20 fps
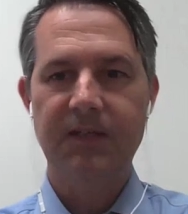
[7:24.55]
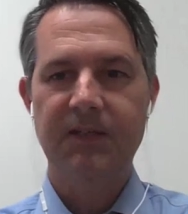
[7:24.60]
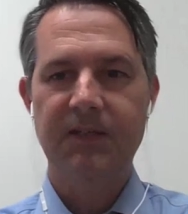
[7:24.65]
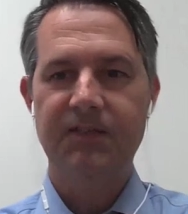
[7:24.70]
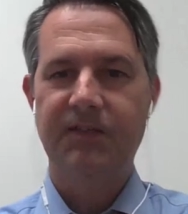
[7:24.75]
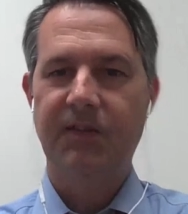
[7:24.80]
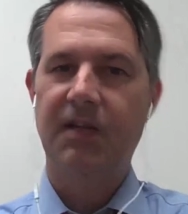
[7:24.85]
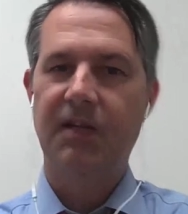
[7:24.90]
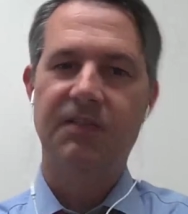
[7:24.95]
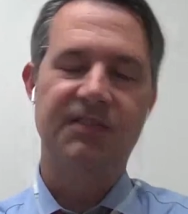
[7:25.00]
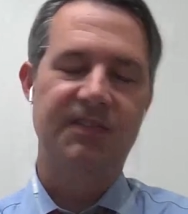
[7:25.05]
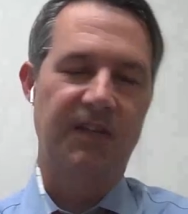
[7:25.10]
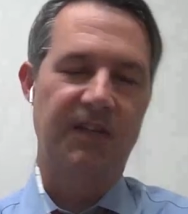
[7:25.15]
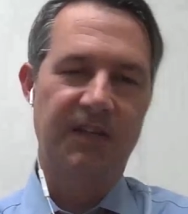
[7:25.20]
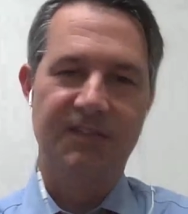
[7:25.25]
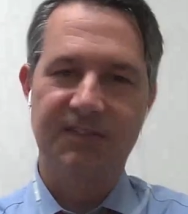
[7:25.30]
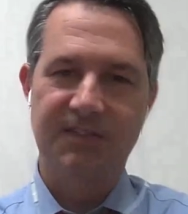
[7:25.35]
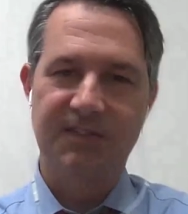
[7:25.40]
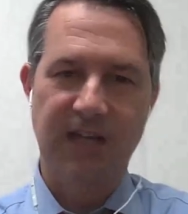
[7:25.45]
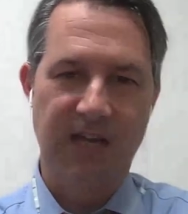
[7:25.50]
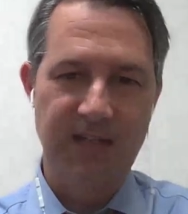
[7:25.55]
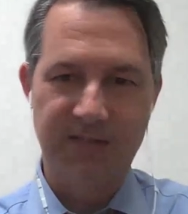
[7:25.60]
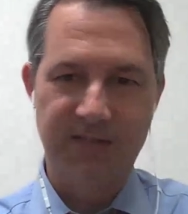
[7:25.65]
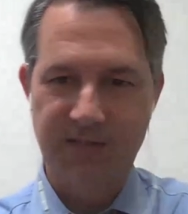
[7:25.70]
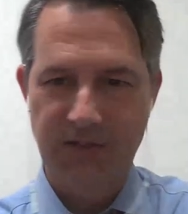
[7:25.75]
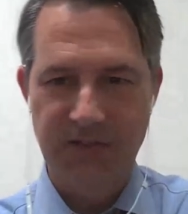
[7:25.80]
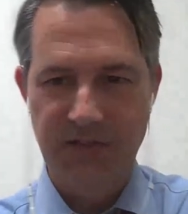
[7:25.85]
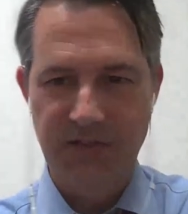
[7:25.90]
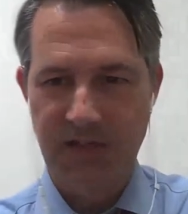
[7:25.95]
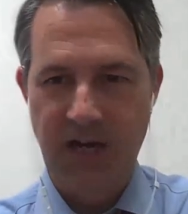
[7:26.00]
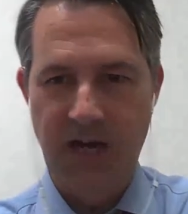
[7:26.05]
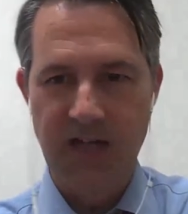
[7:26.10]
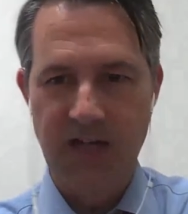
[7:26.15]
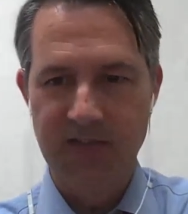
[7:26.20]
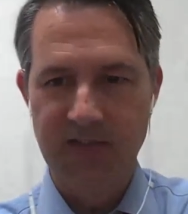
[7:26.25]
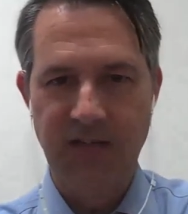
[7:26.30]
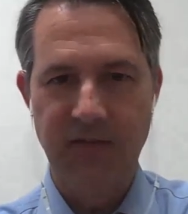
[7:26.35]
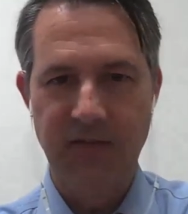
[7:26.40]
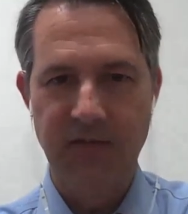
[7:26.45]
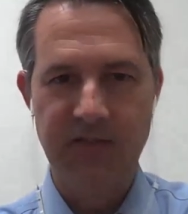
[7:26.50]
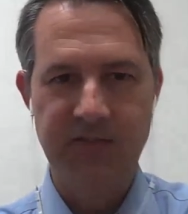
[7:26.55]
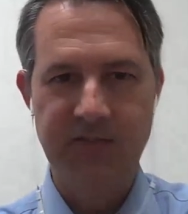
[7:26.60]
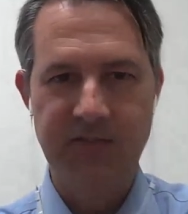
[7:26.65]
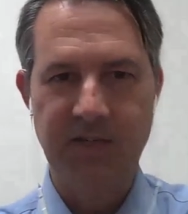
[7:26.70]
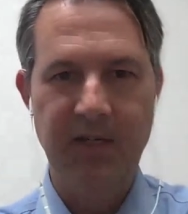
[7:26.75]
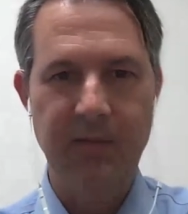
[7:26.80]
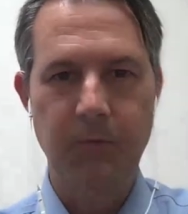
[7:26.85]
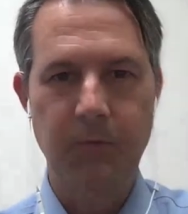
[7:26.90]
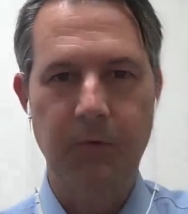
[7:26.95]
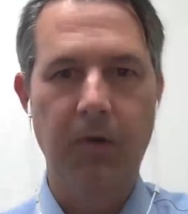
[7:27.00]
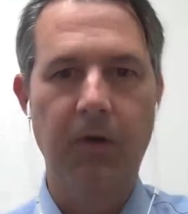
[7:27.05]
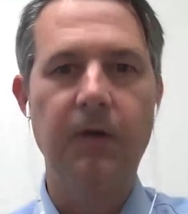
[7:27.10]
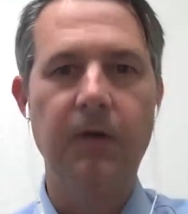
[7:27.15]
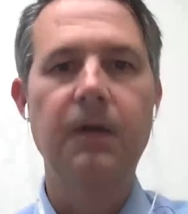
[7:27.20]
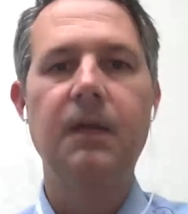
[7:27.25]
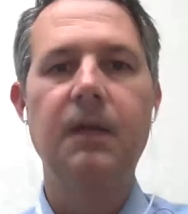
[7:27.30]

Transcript: So then all of a sudden it's not such a cost savings anymore.